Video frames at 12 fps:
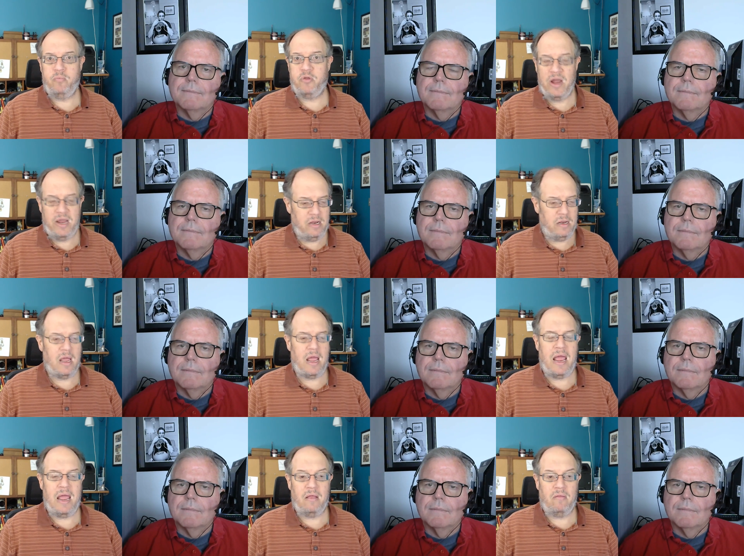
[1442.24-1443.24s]
Speaker 1: tight
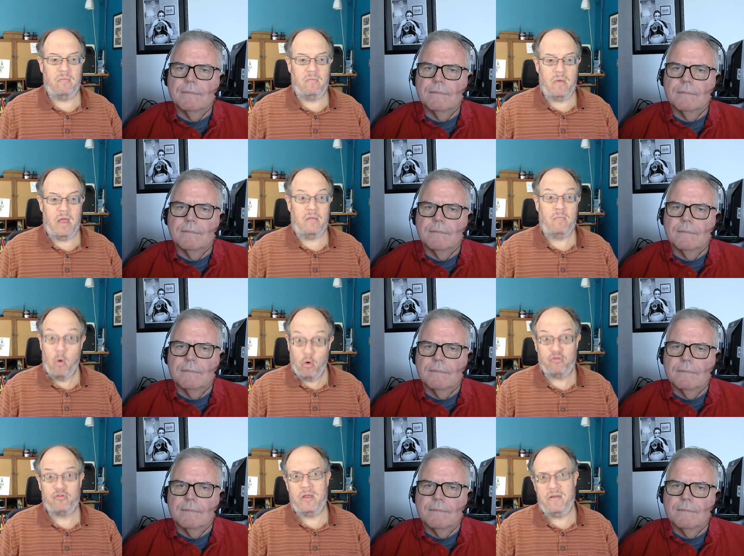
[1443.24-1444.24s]
and and
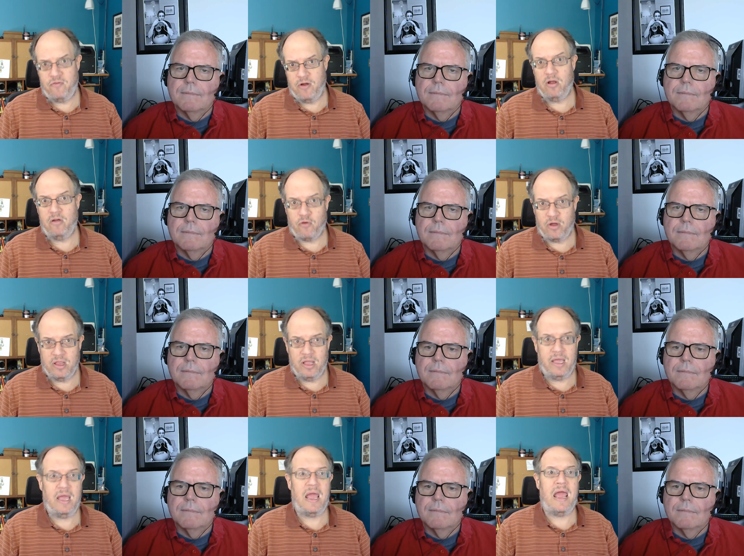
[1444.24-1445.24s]
mostly very
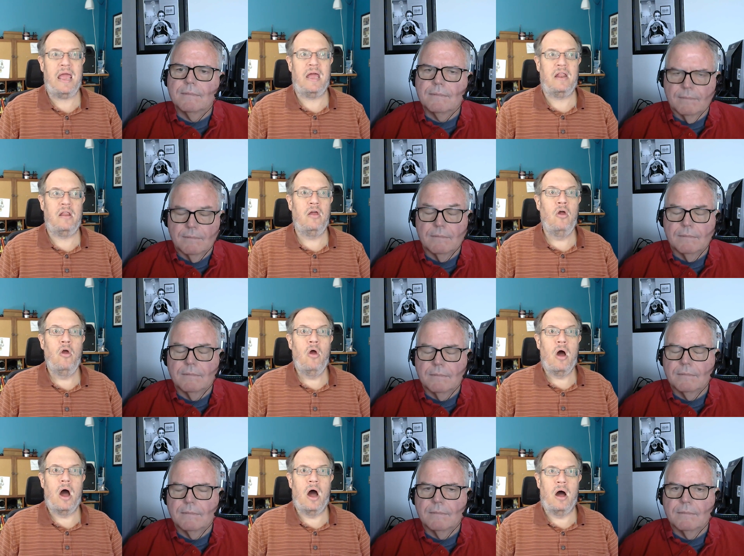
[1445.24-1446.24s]
friendly and
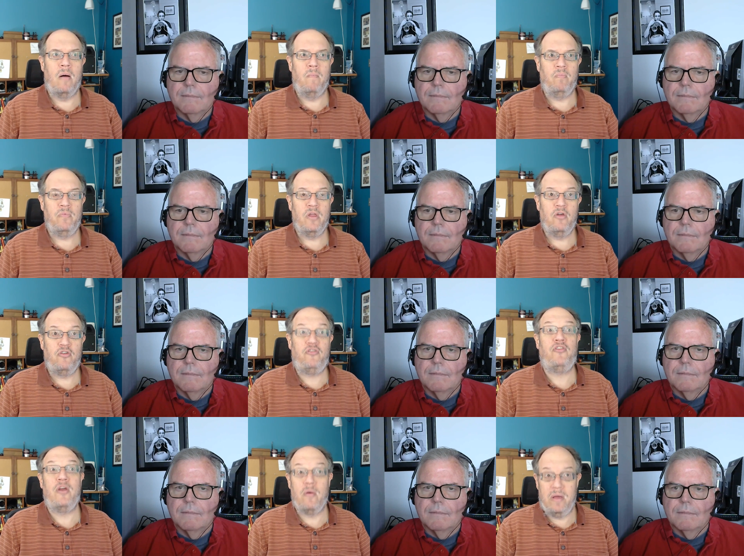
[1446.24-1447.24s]
um,
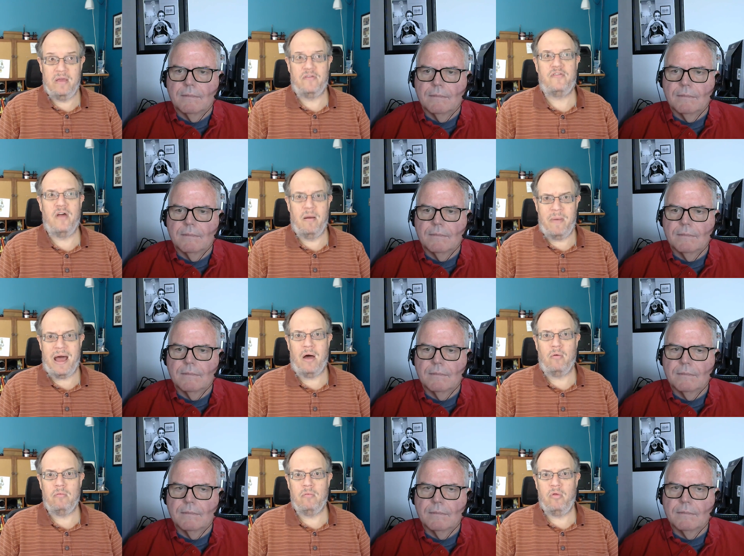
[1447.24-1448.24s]
serious
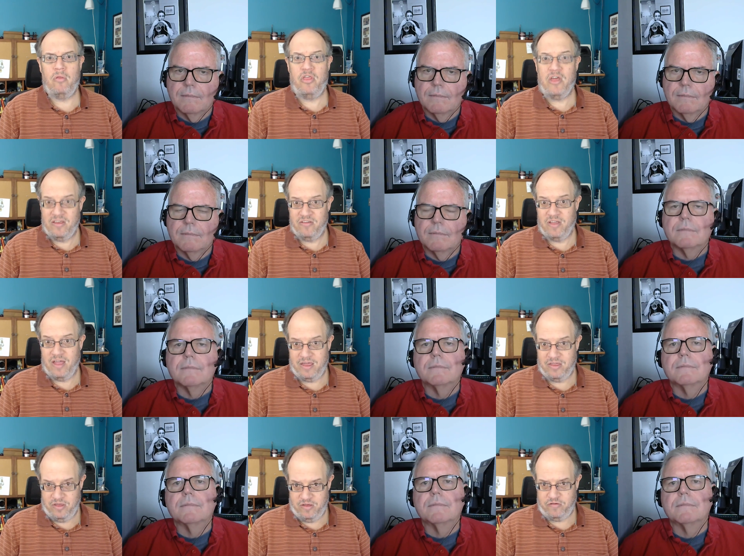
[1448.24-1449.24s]
about things like
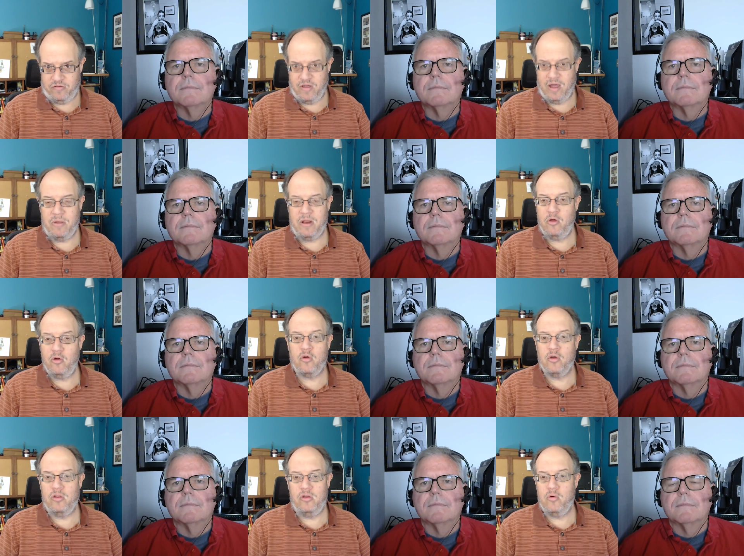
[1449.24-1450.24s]
this. I mean, you
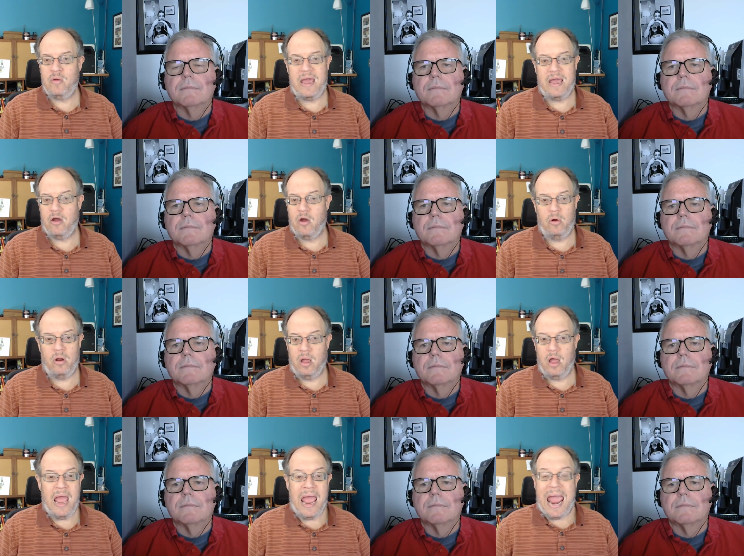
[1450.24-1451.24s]
couldn't, you can't go
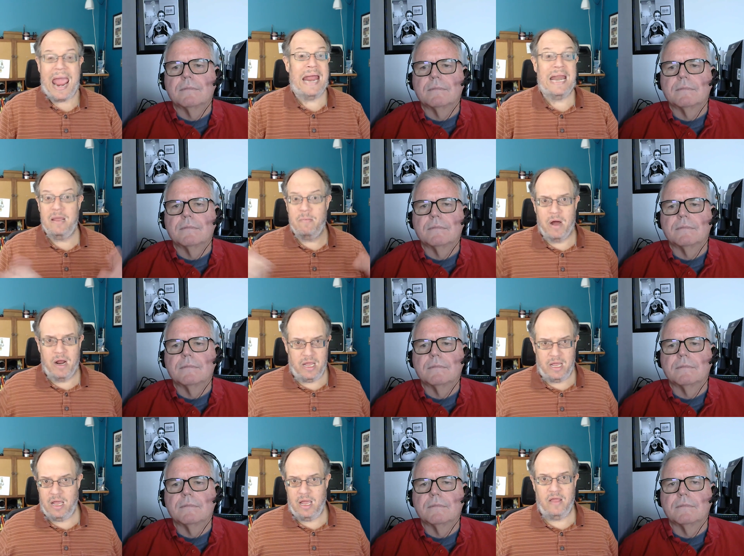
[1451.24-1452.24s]
to
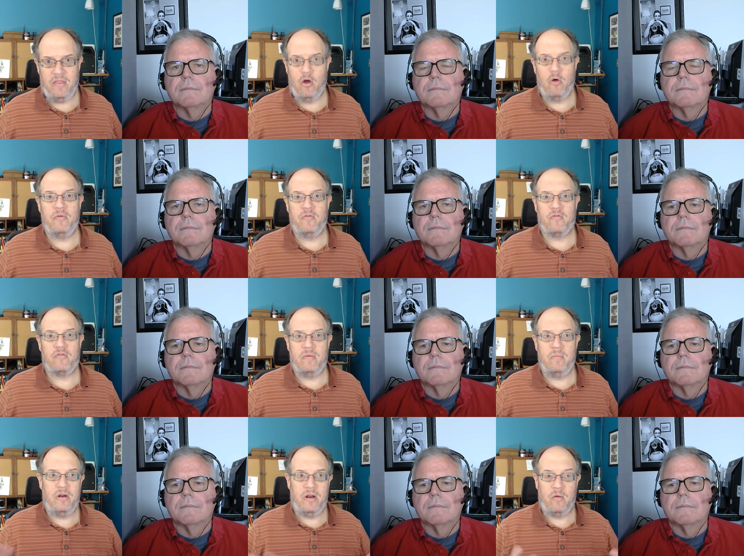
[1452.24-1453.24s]
anybody in the open source
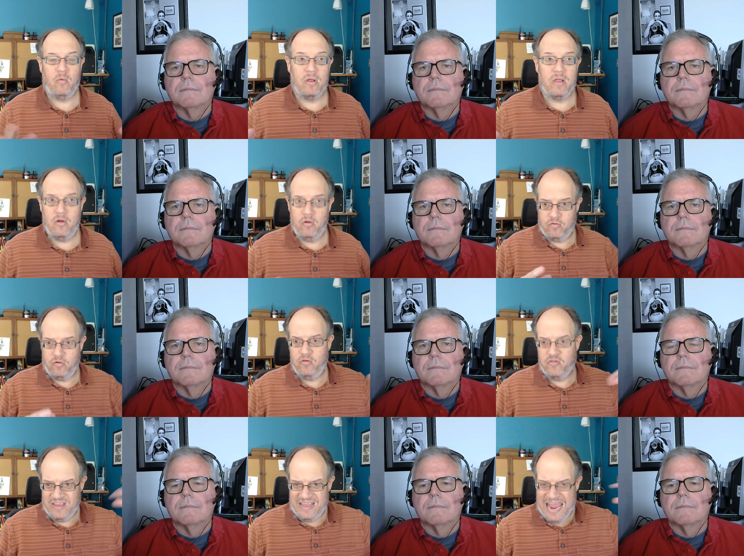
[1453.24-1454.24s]
community really who's, who's
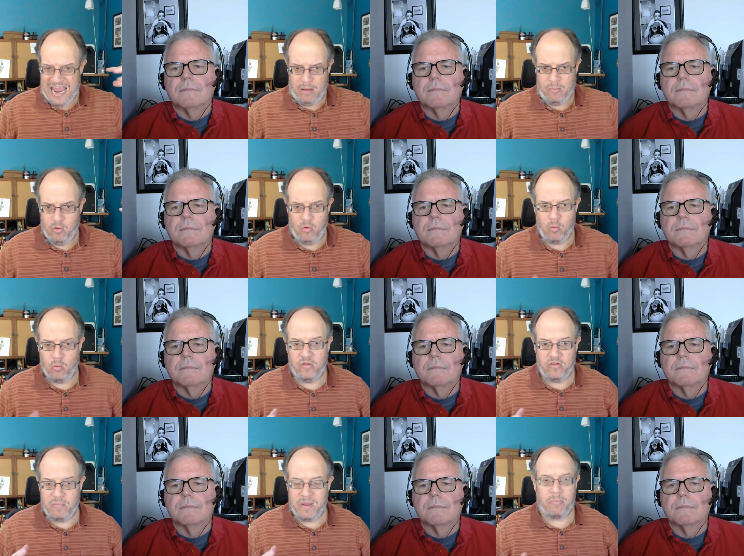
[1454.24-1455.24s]
a name who
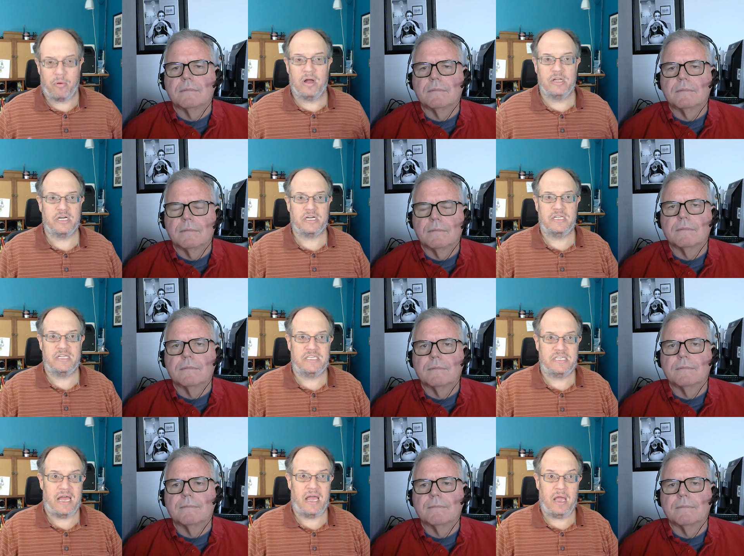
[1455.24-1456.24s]
runs a big project and
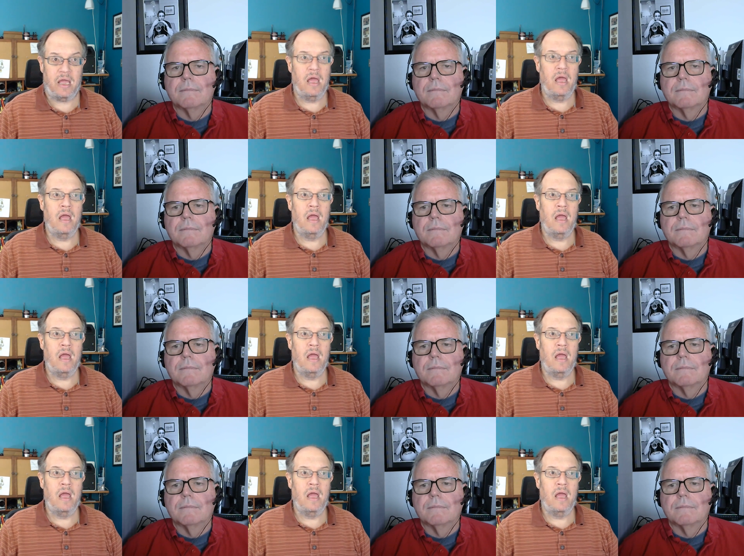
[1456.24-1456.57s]
say,